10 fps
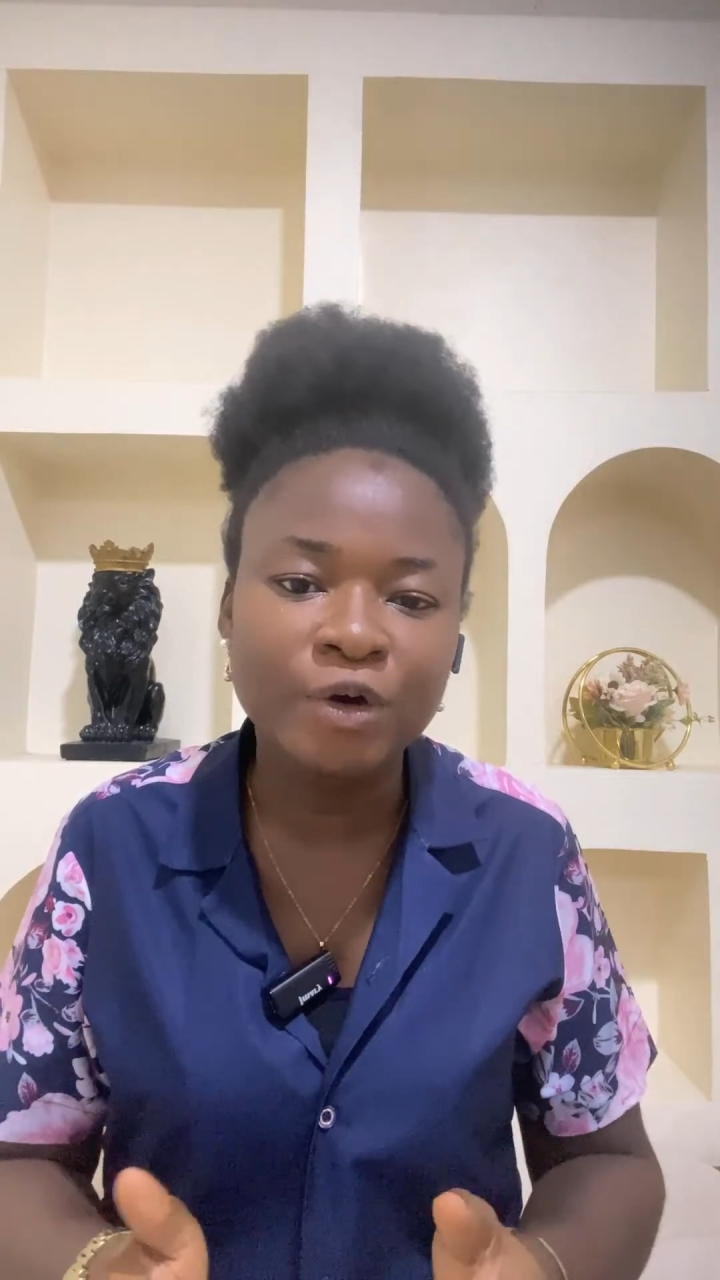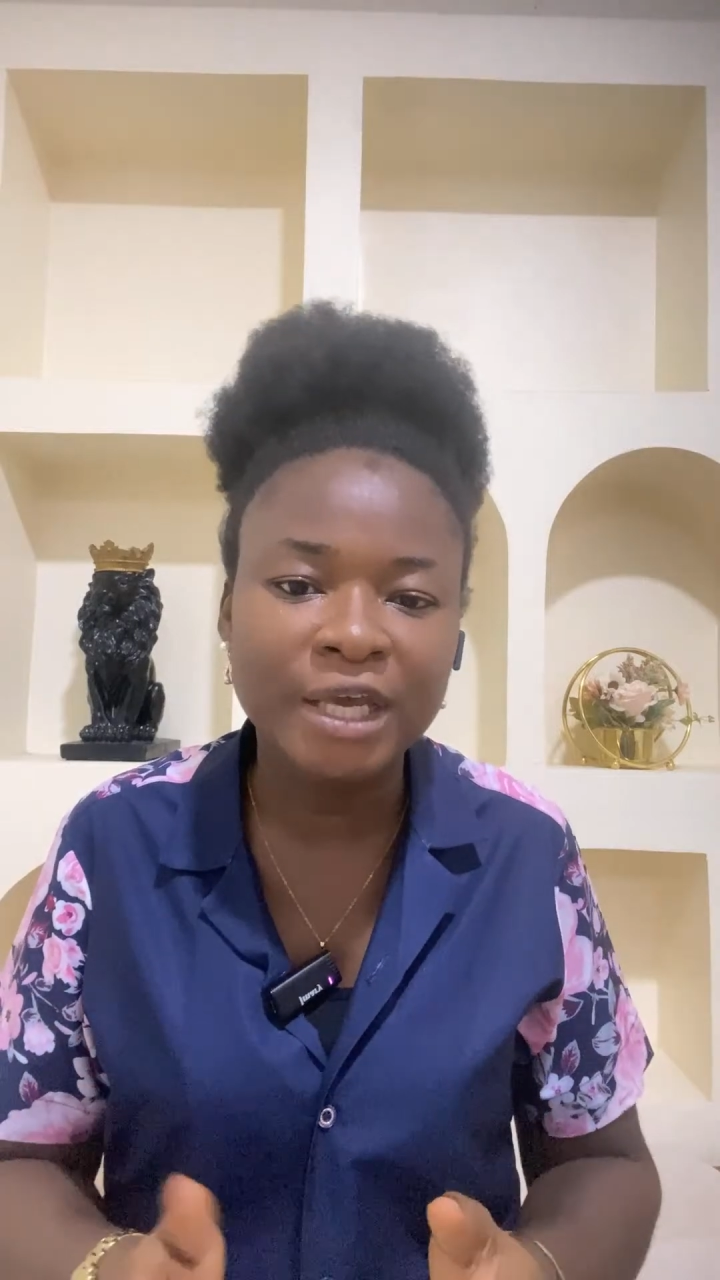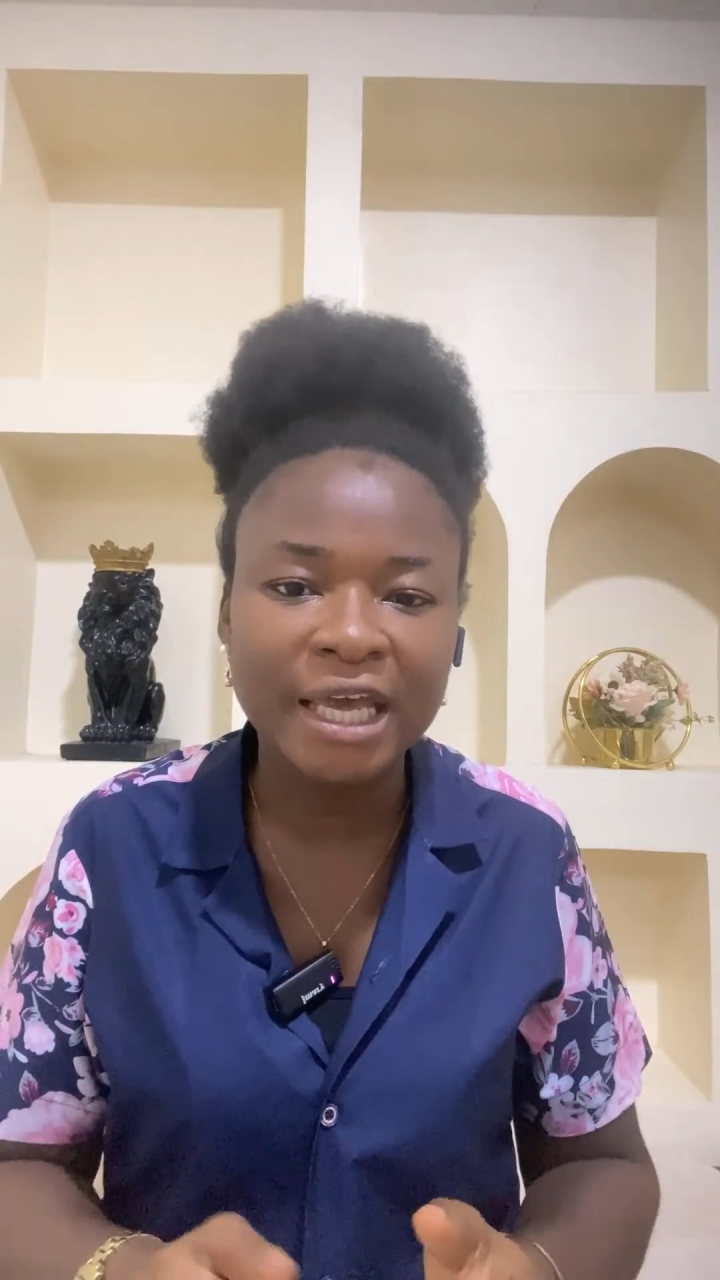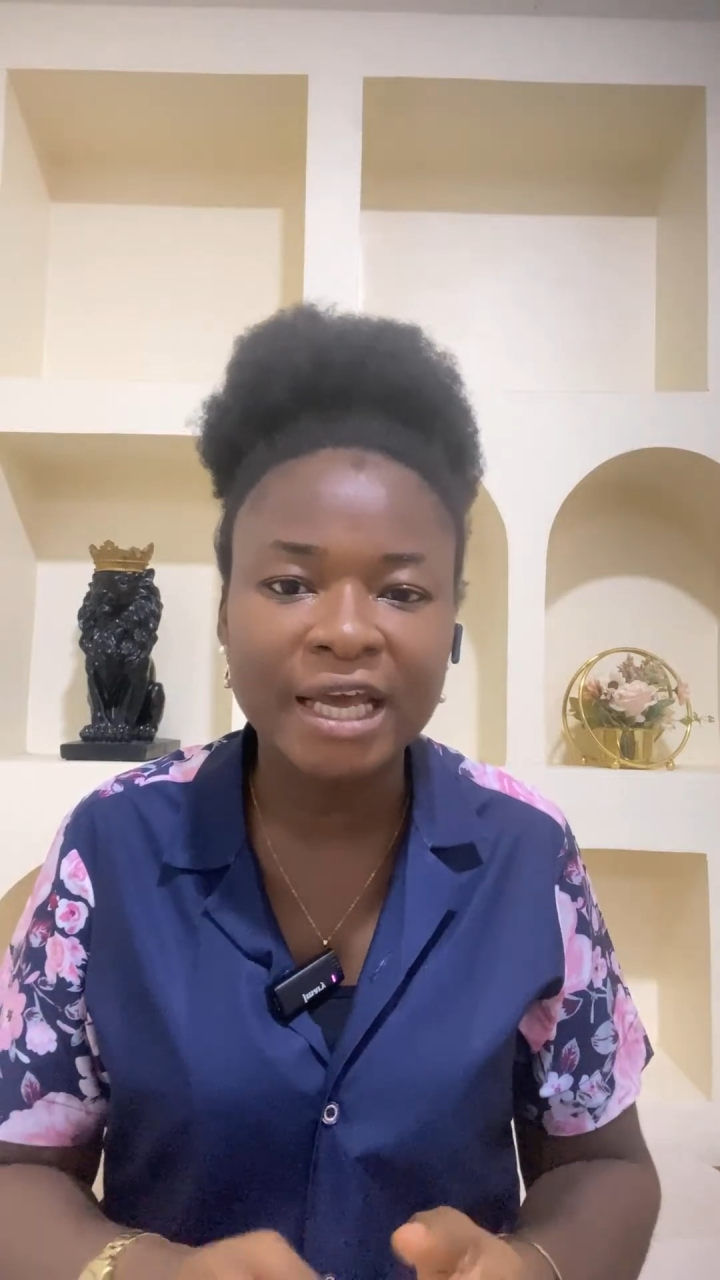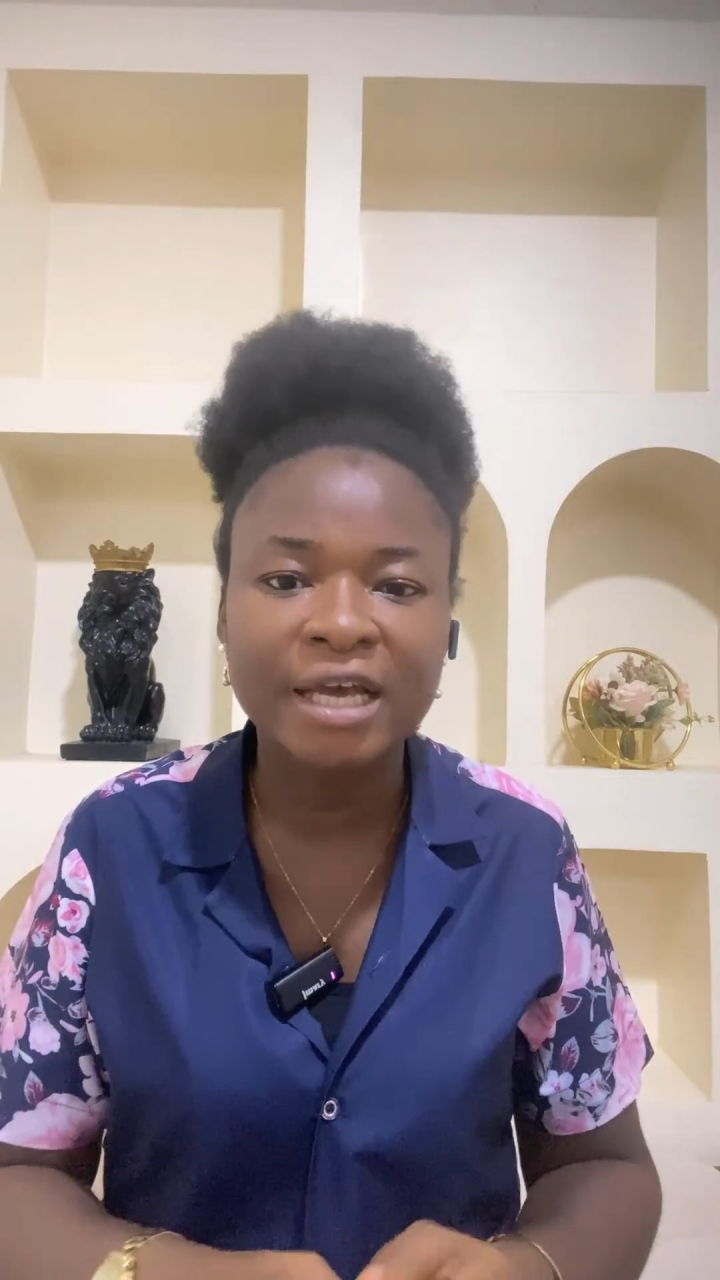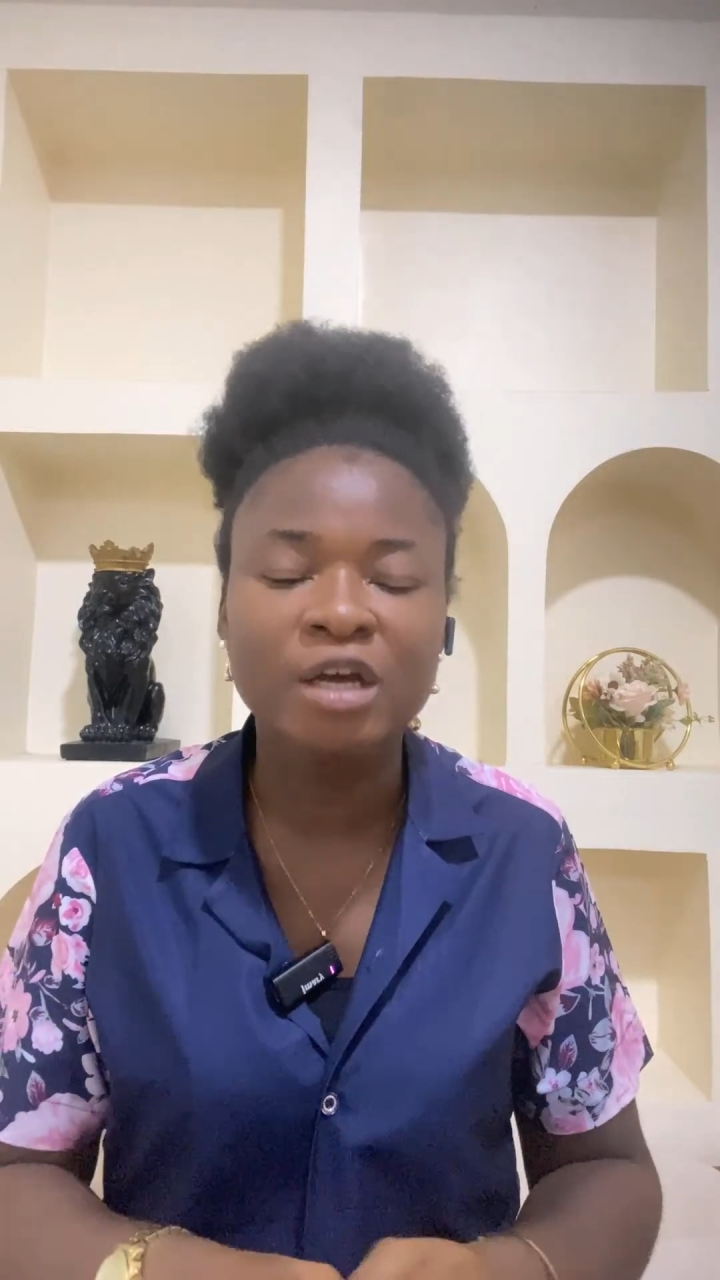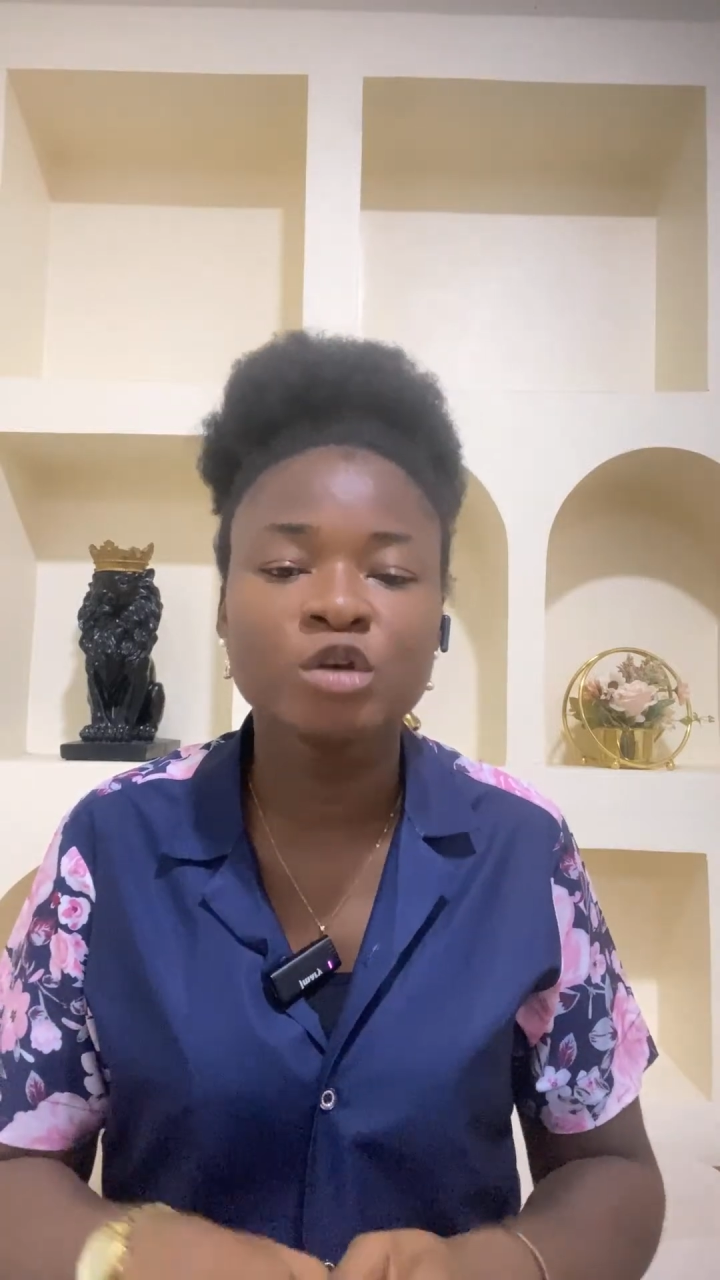your cake